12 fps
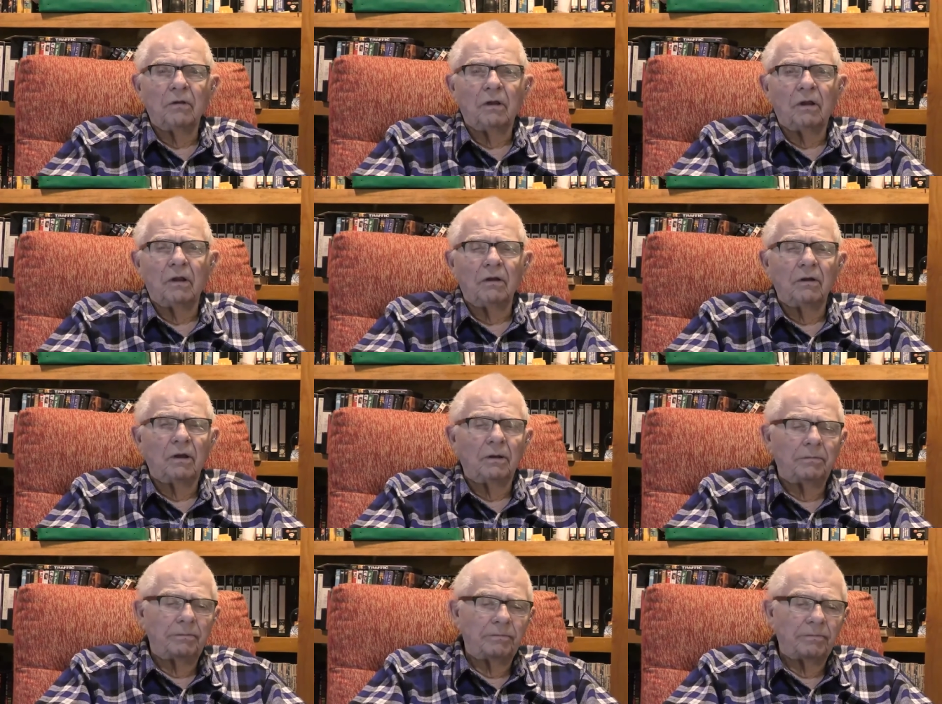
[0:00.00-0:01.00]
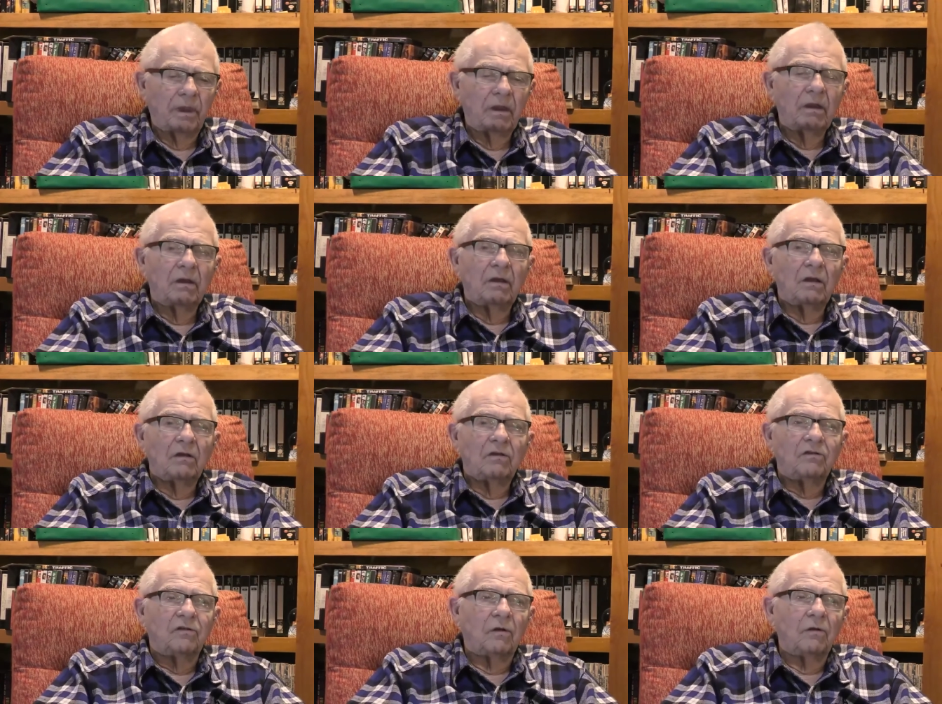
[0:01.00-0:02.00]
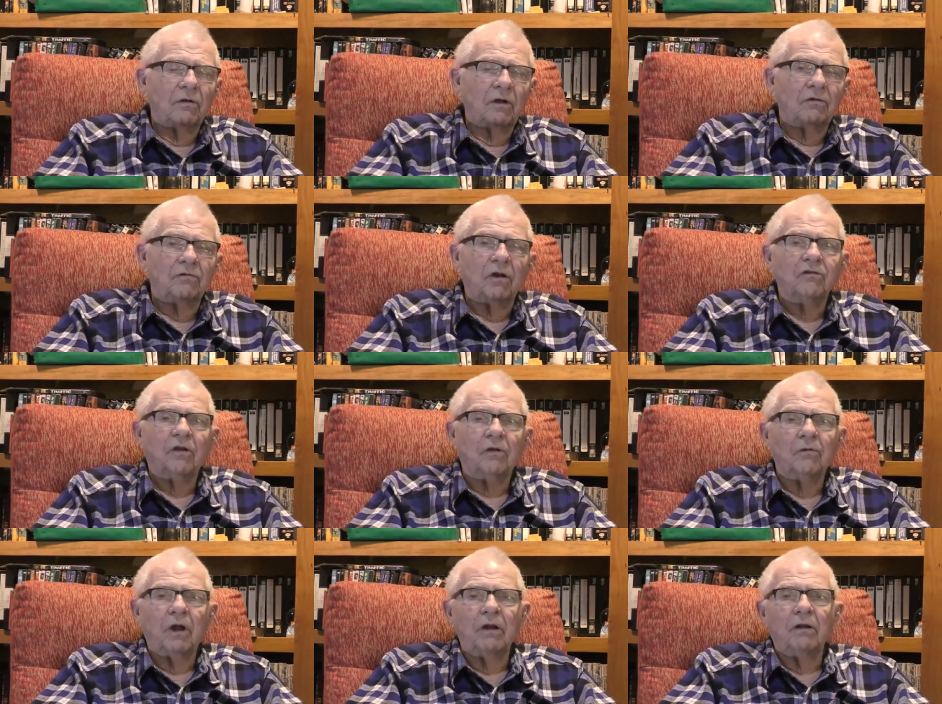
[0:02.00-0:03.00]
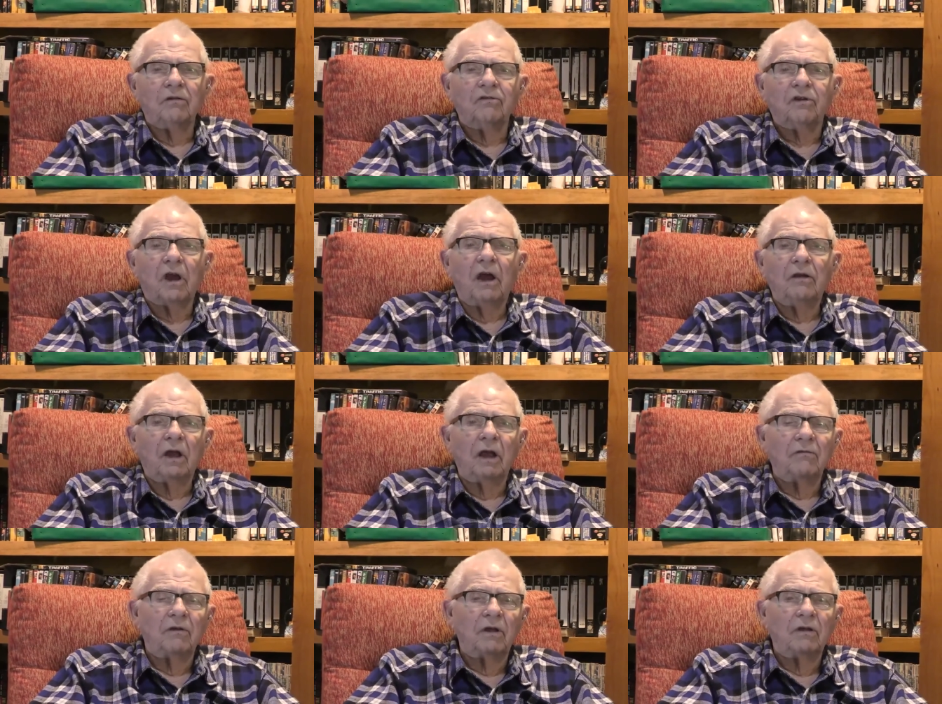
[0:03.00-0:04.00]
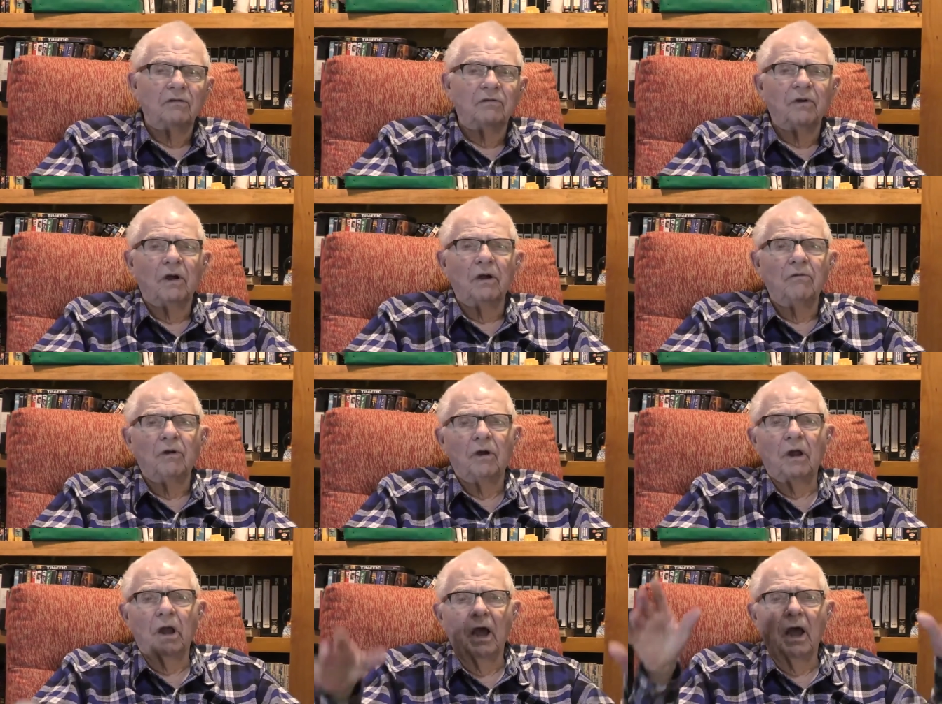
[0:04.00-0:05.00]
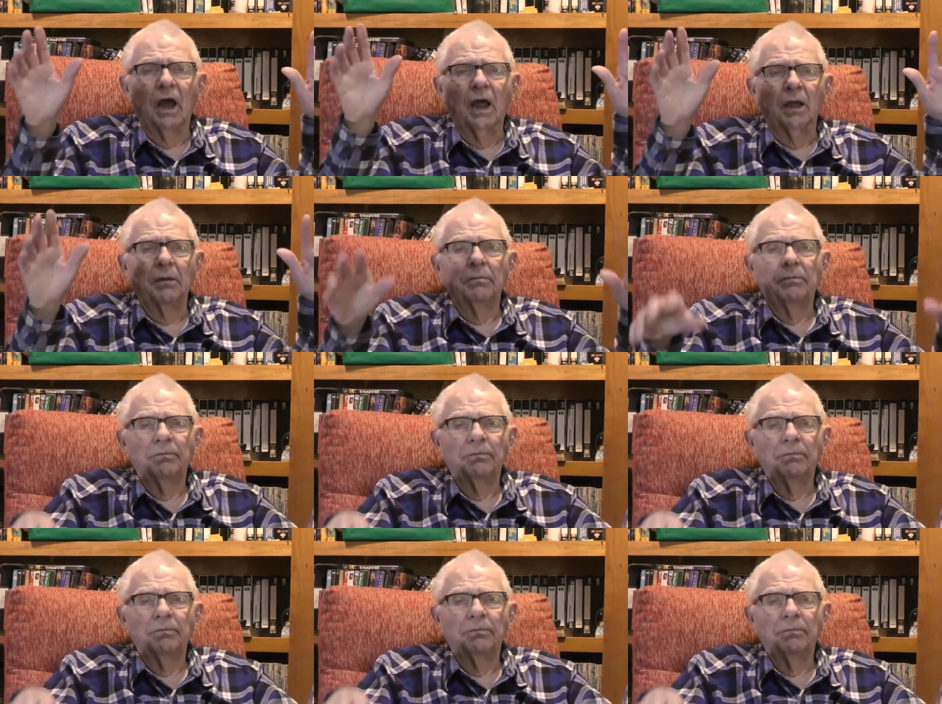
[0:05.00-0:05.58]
And so the attrition rate in skydiving is very, very high.